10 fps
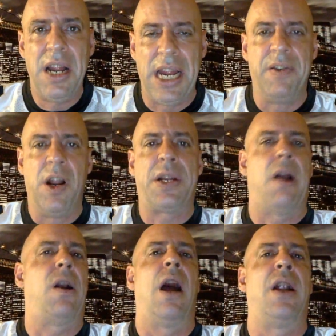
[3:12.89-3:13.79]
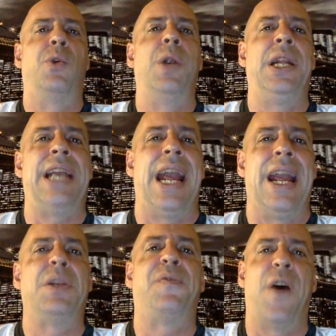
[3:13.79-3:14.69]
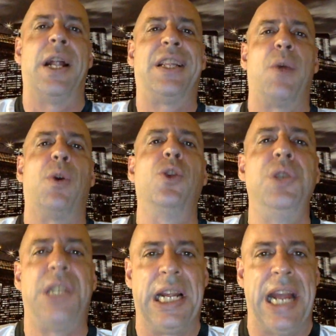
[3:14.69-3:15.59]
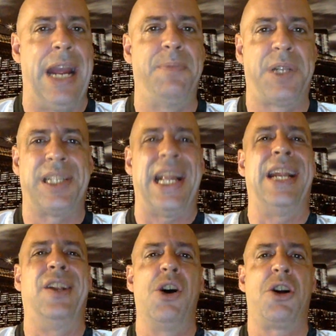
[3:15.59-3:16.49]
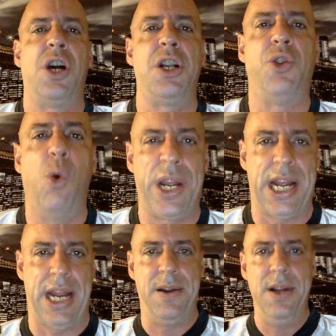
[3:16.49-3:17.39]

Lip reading: Even though Carolina were winning games, it felt like they were losing games because they didn't look good doing it.